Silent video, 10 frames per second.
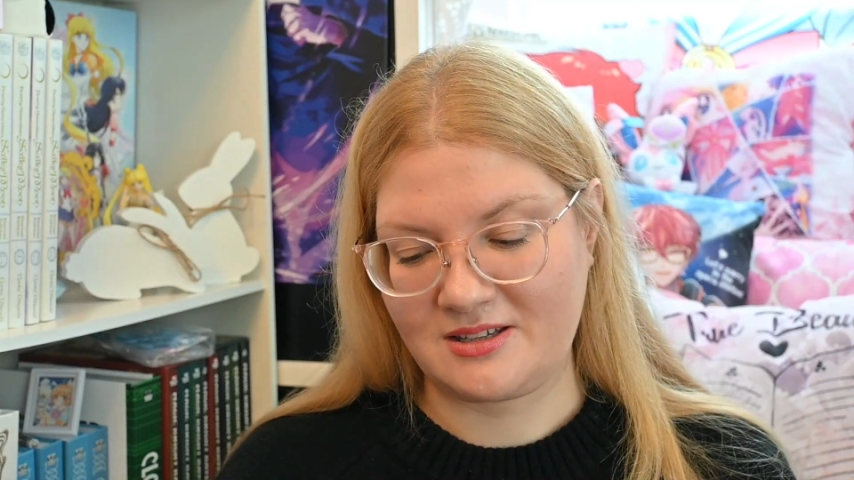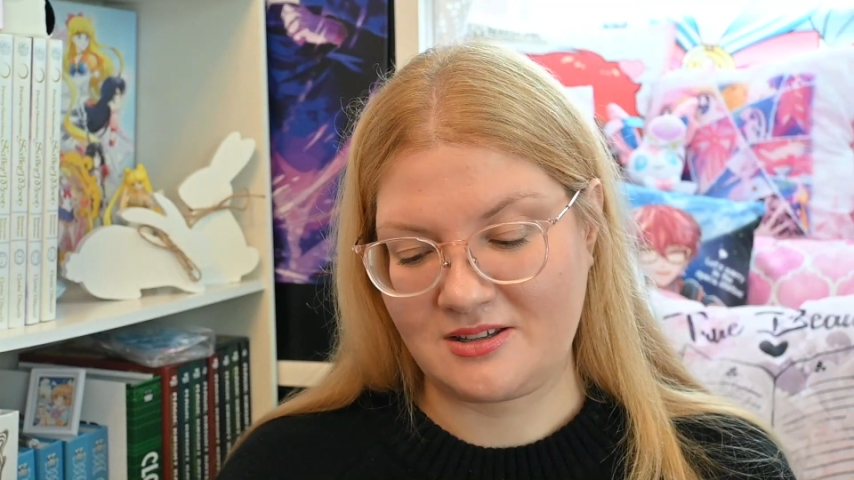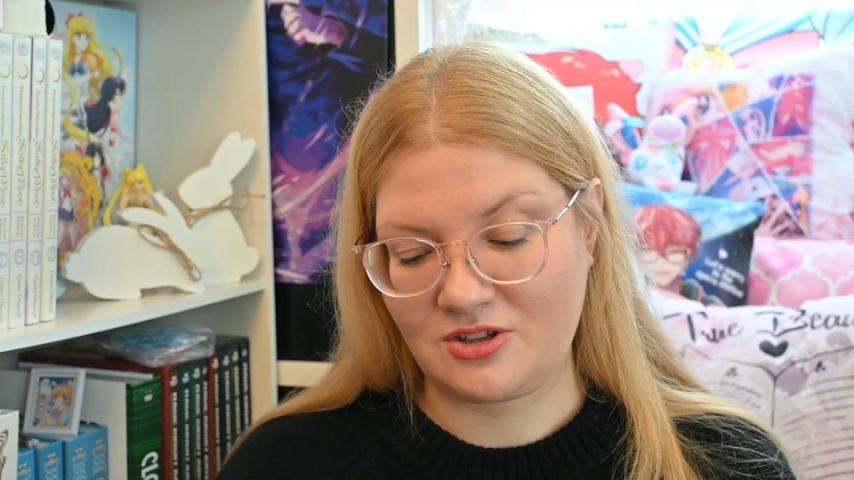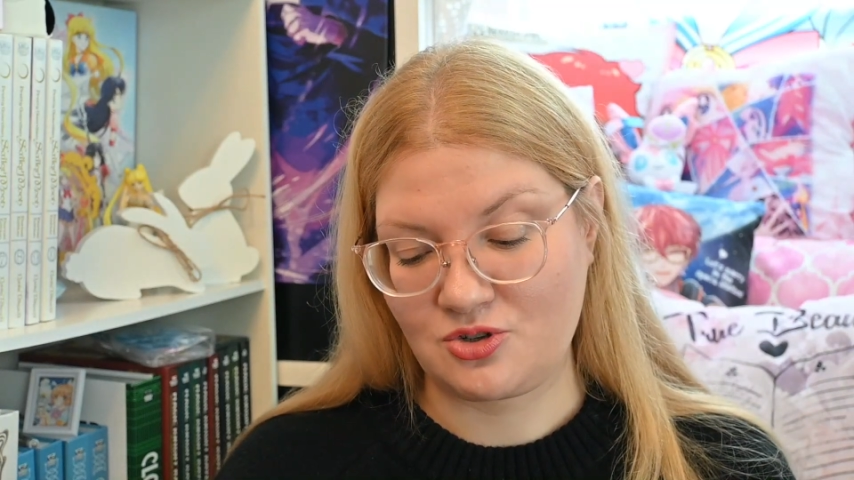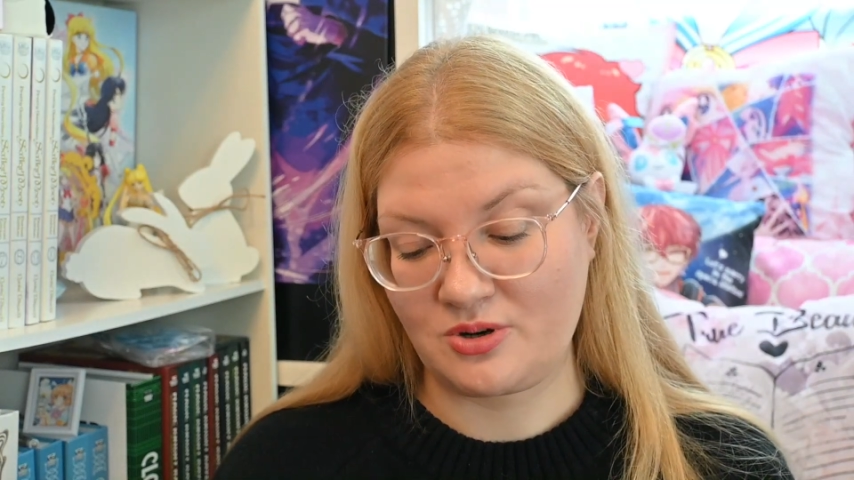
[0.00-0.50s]

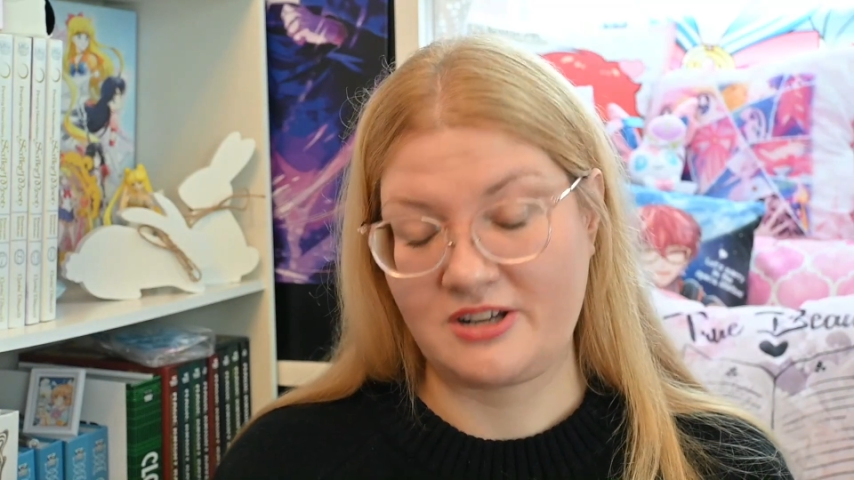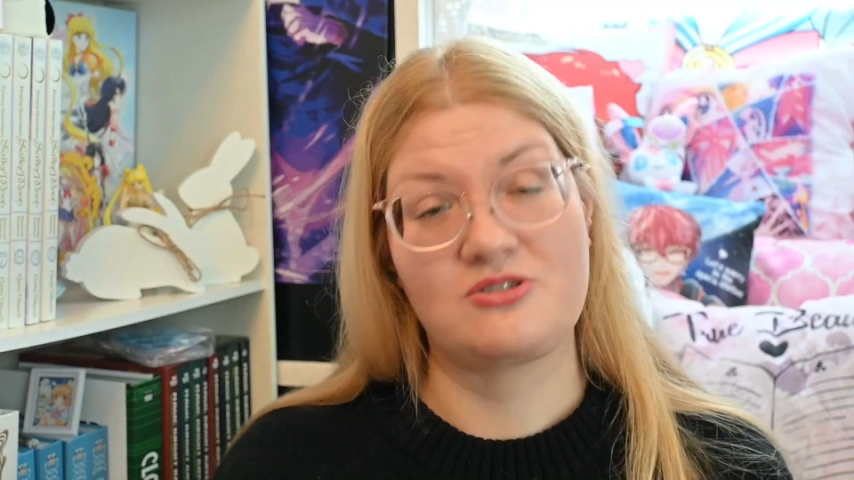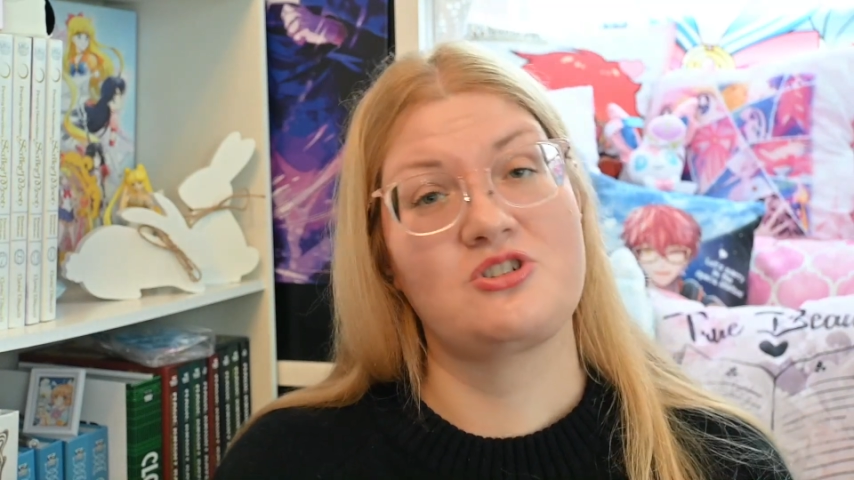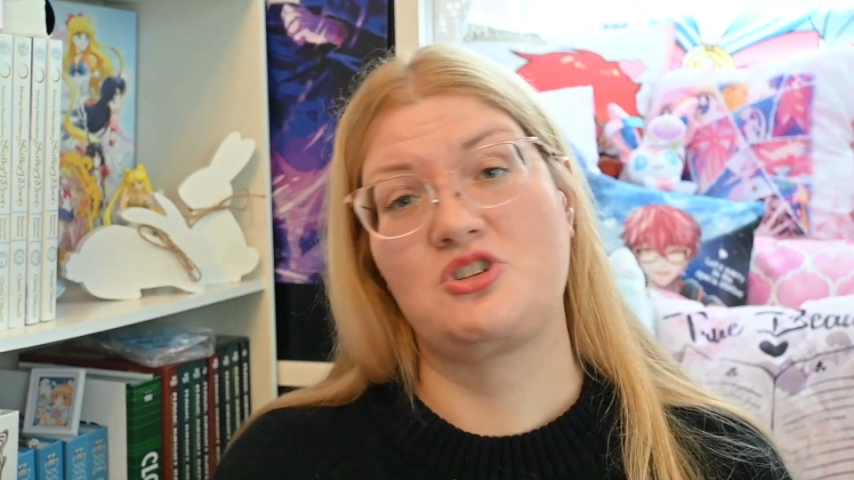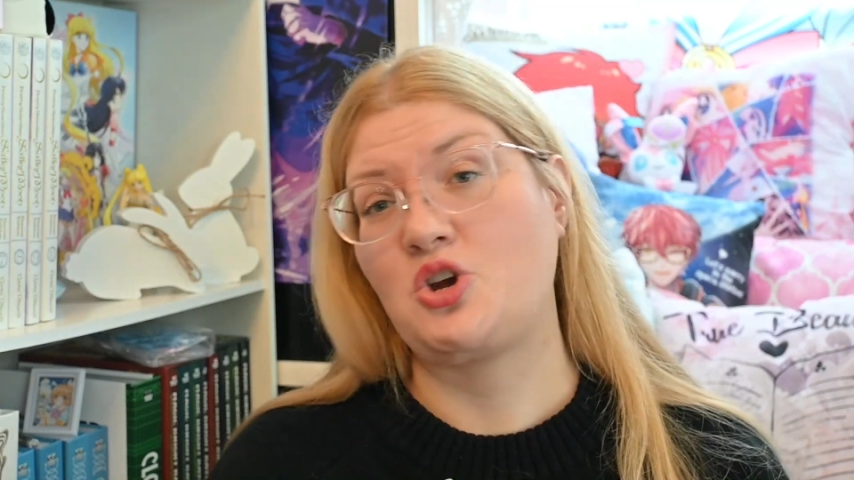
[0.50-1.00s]
the short
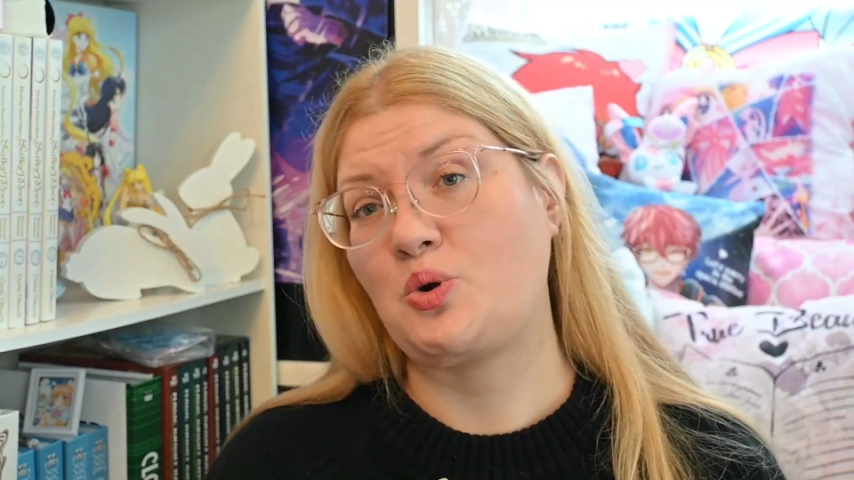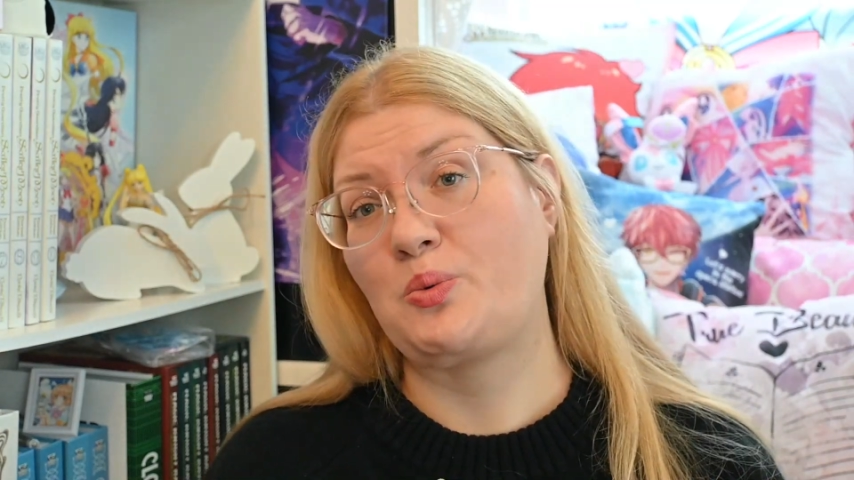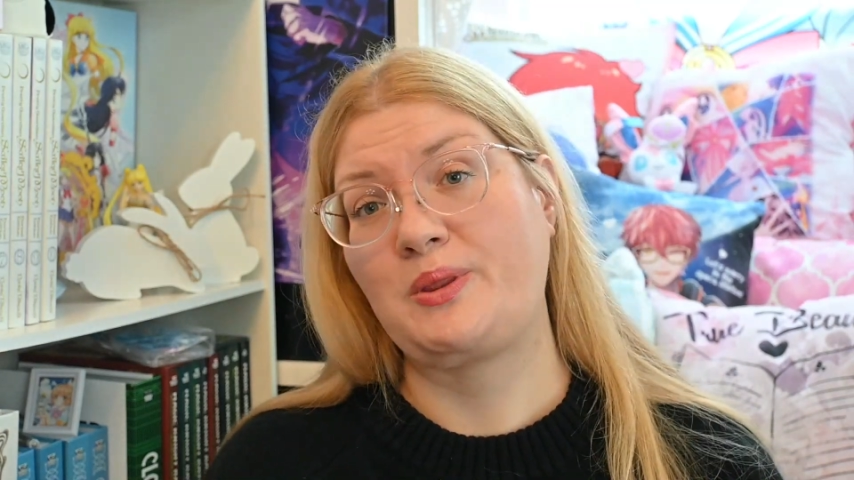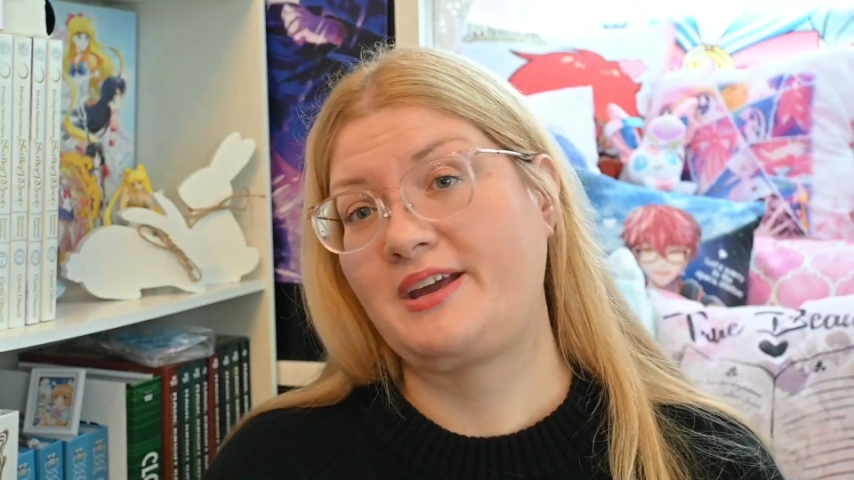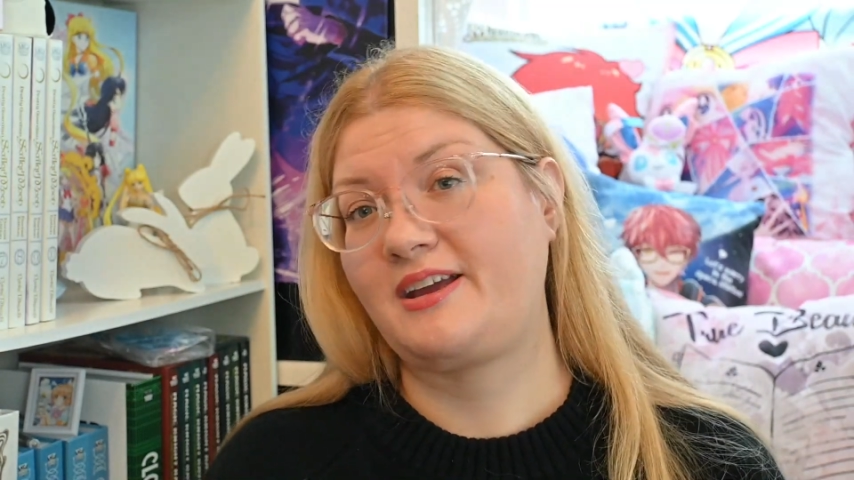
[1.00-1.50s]
answer is no.
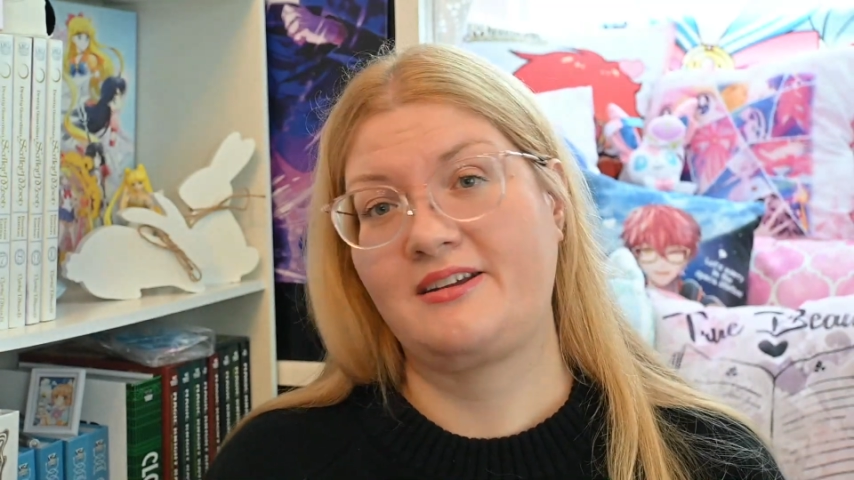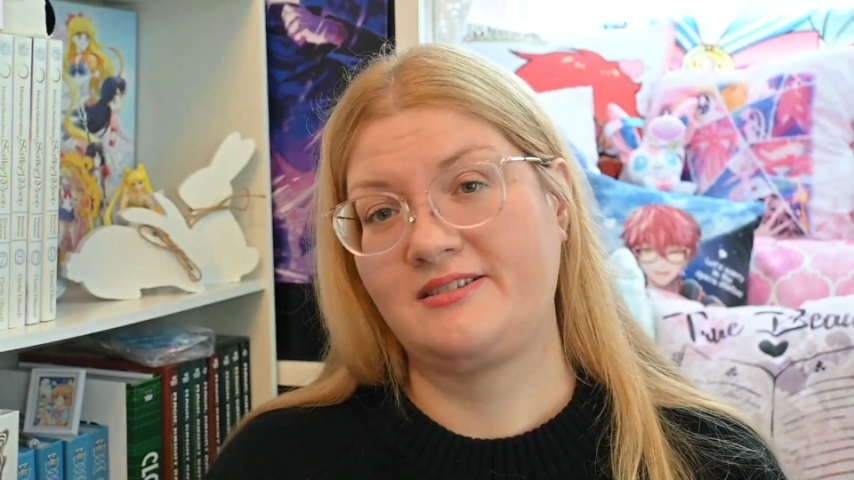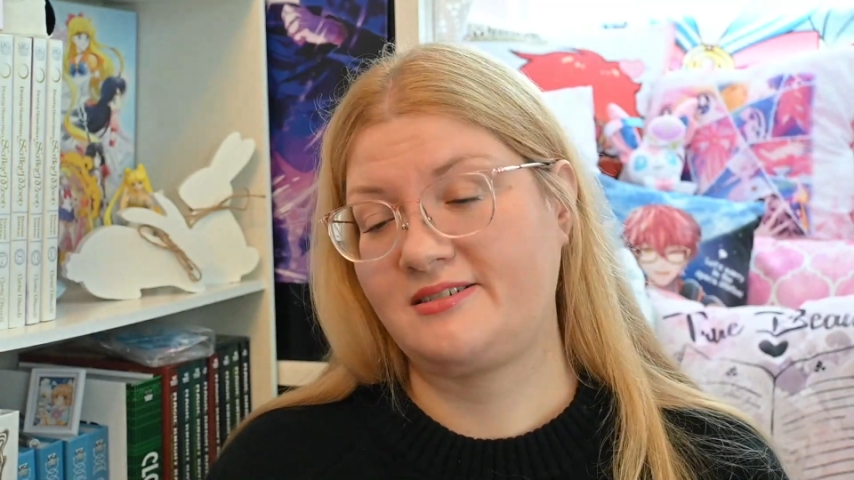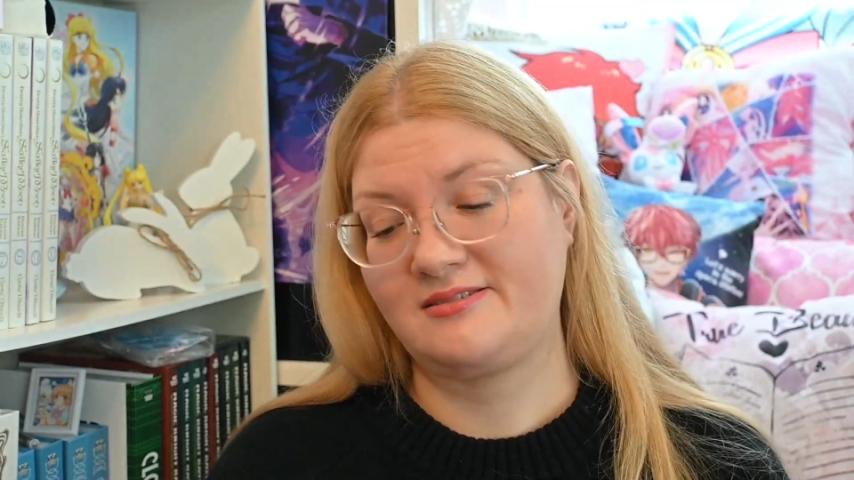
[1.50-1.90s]
They can't.